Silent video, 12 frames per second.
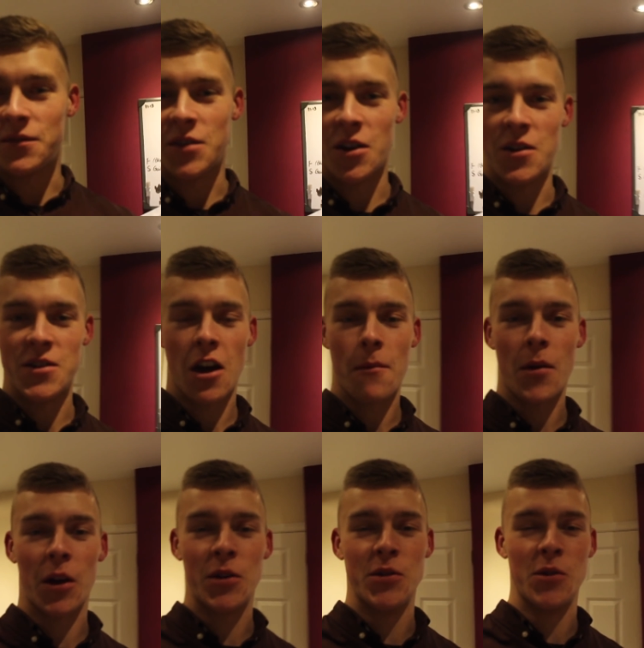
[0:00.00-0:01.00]
have turned
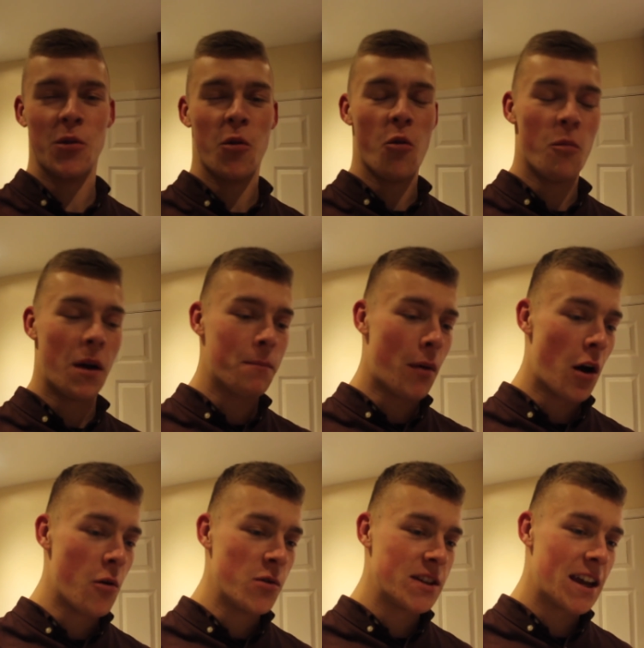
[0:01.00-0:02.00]
up. I can do all my
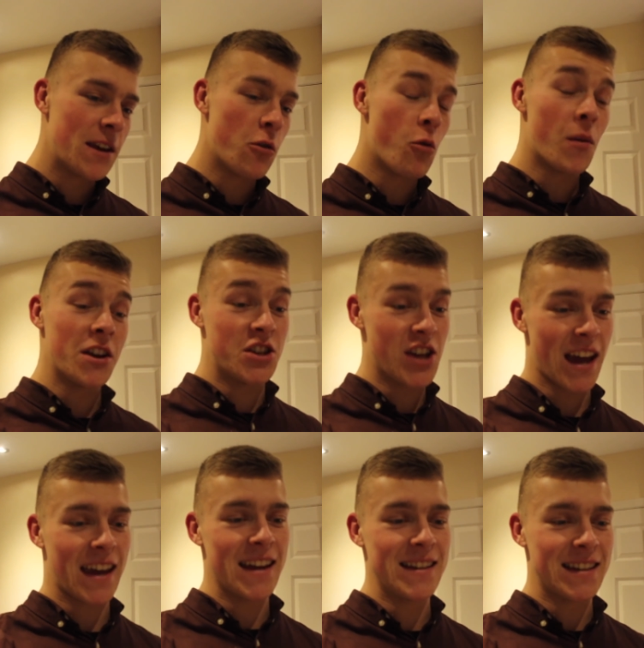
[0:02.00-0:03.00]
posing, all my
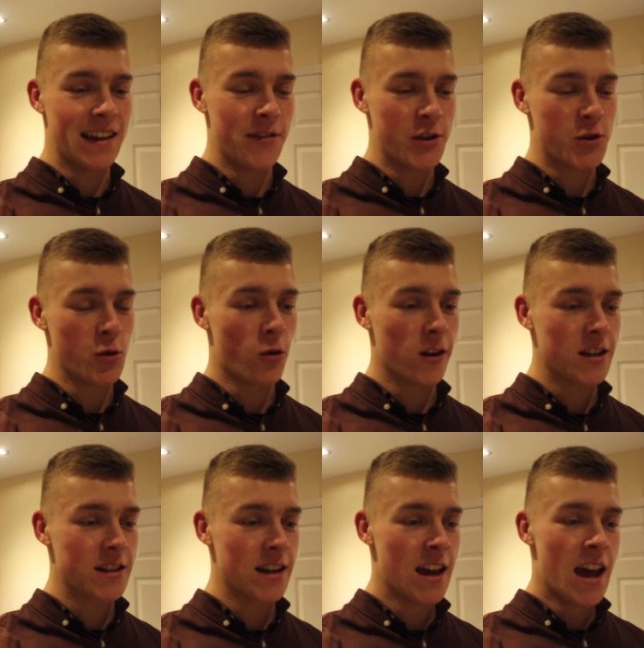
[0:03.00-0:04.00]
check-ins in the
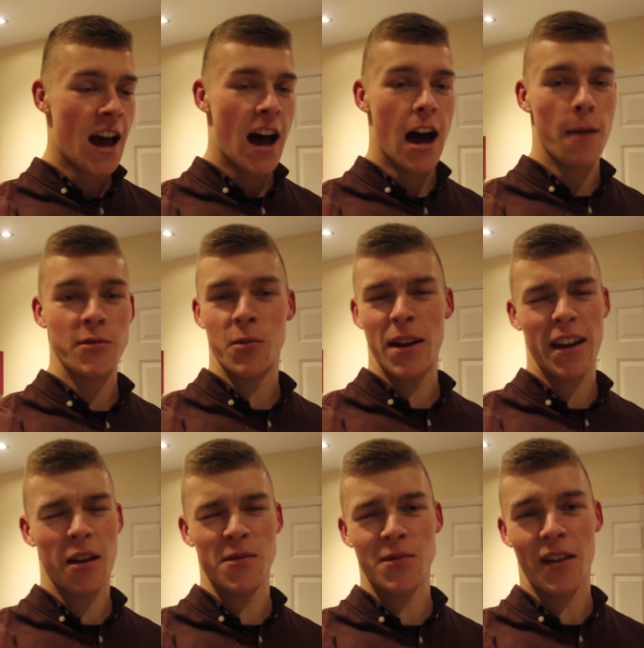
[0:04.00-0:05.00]
shorts. Um, so when
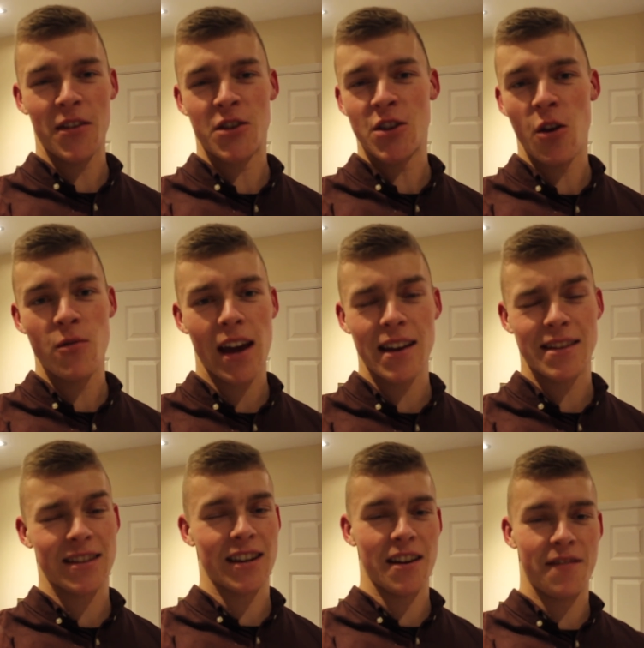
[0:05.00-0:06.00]
it comes around the show day,
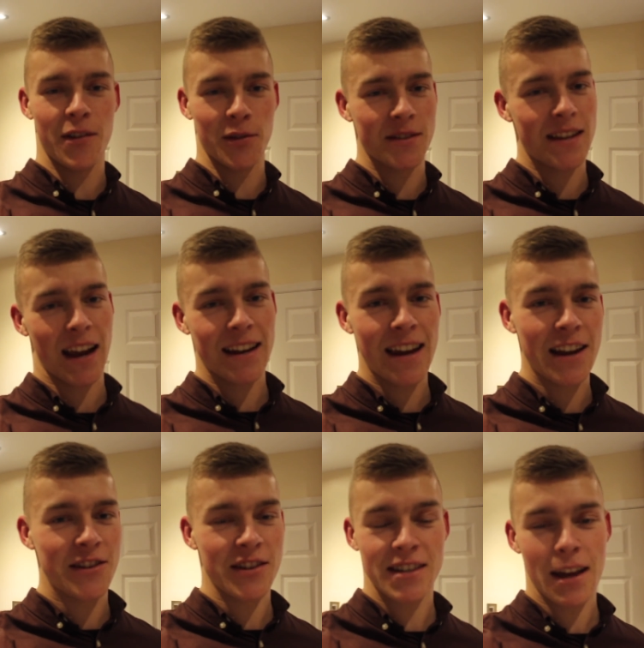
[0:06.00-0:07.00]
it's just going to feel second
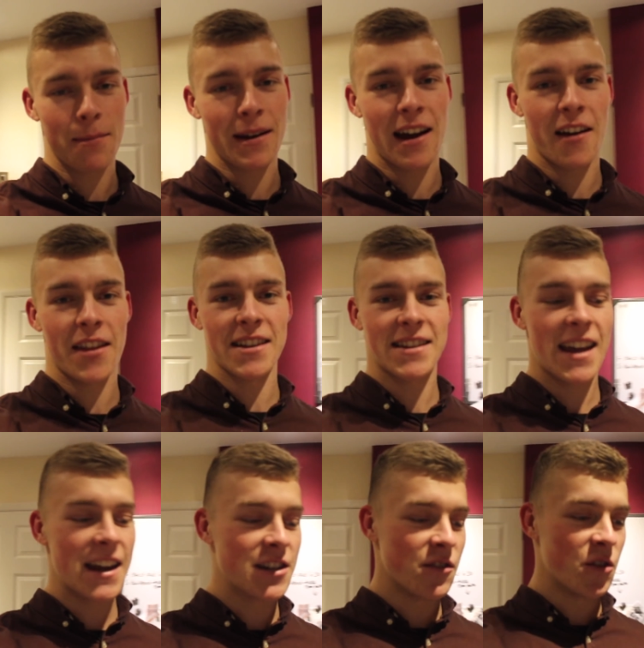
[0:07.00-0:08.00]
nature stepping out on that
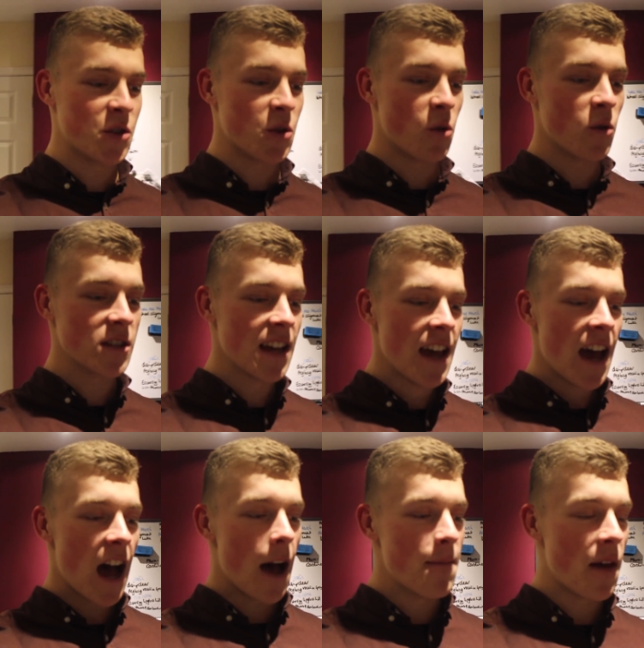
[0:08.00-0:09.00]
stage in the shorts.
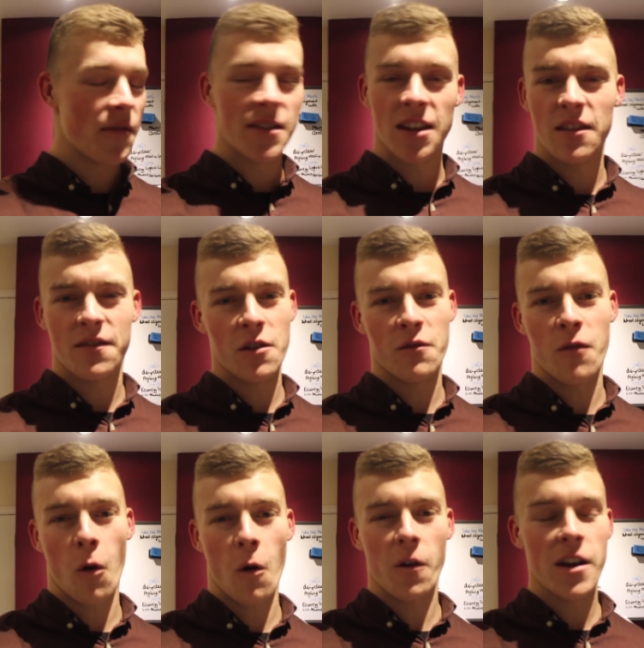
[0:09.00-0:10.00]
Uh, nothing's going to feel
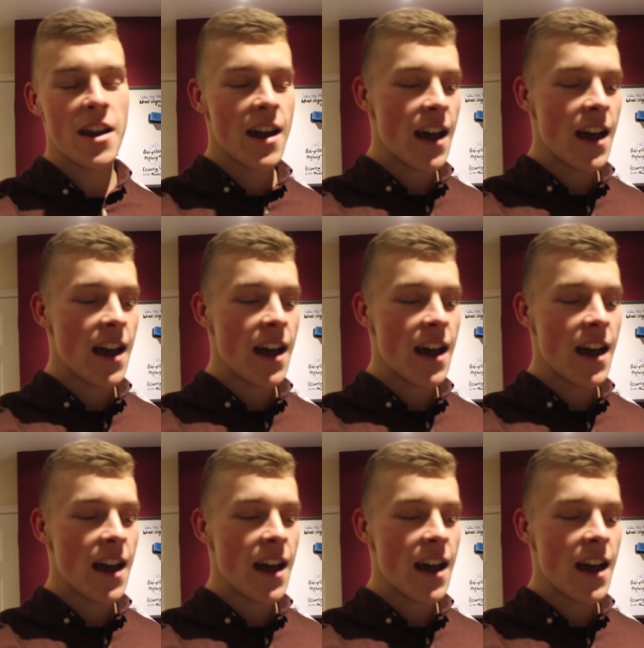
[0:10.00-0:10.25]
foreign.